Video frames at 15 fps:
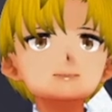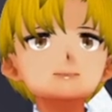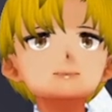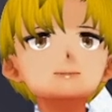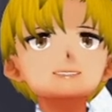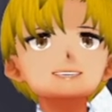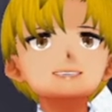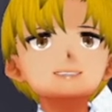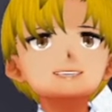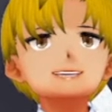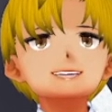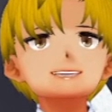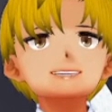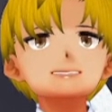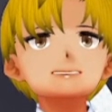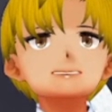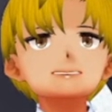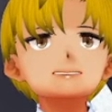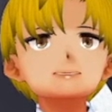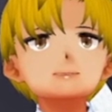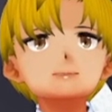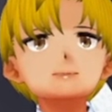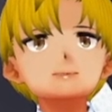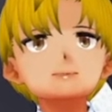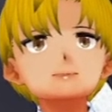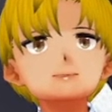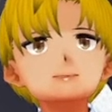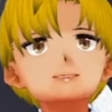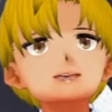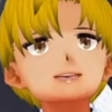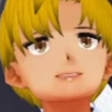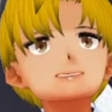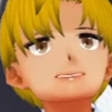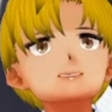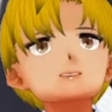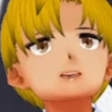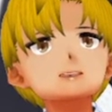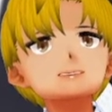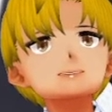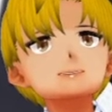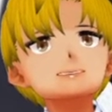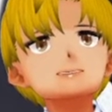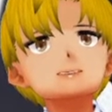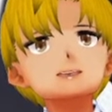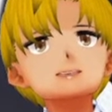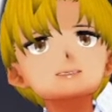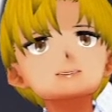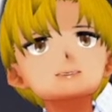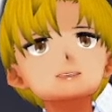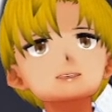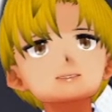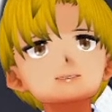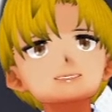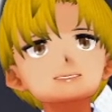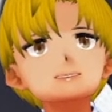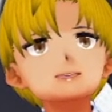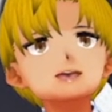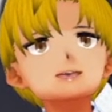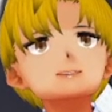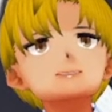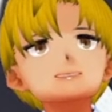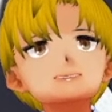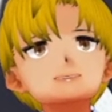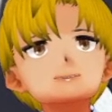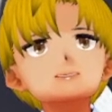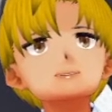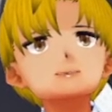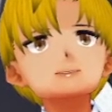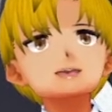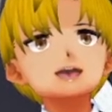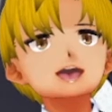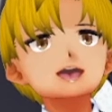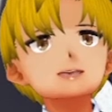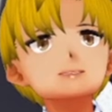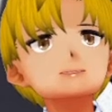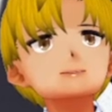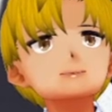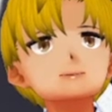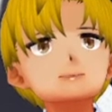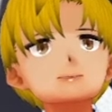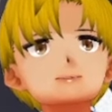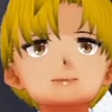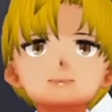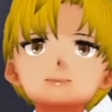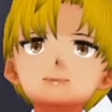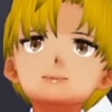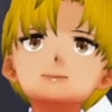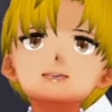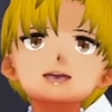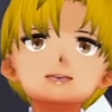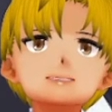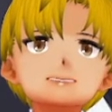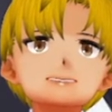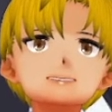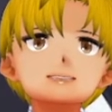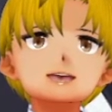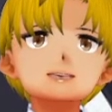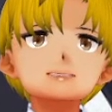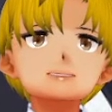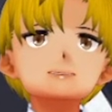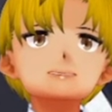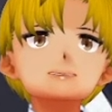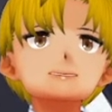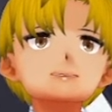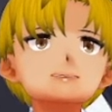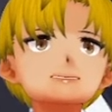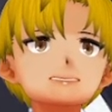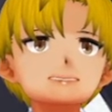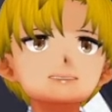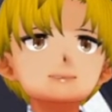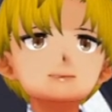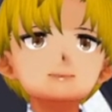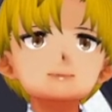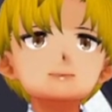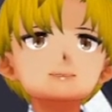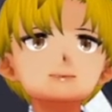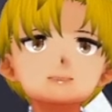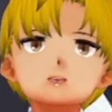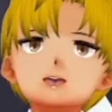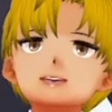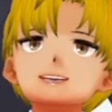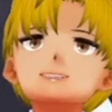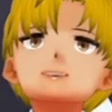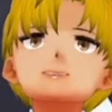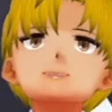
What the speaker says: Hey! Natsuki pulls the sheet closer to her and covers it with her arms. Sorry, I didn't mean to peek. Whatever.